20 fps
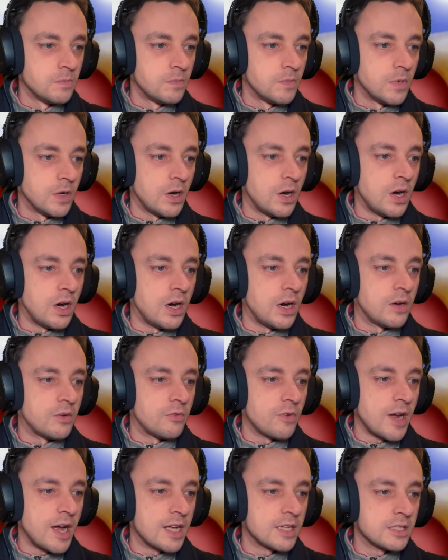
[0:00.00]
Ah,
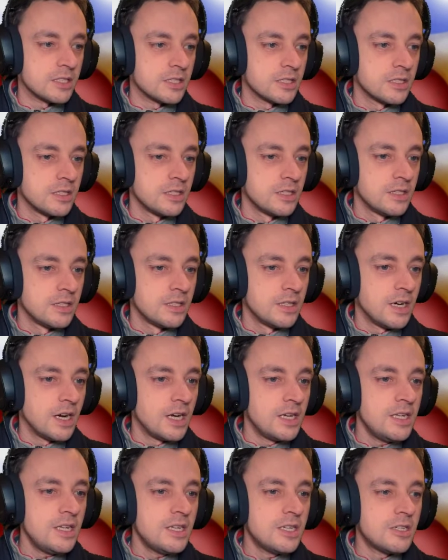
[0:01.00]
rats. I
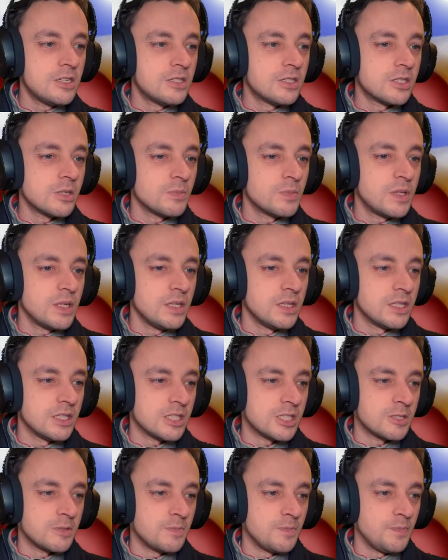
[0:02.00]
need something
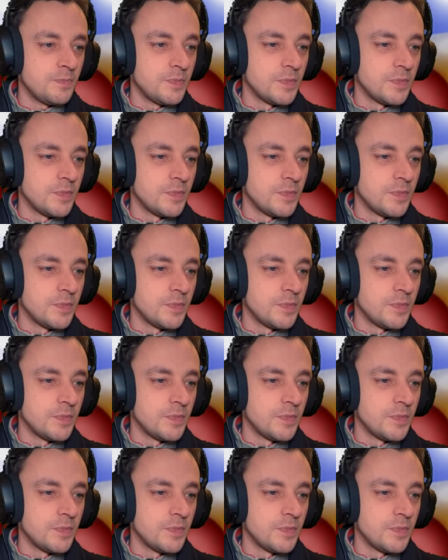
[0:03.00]
that's,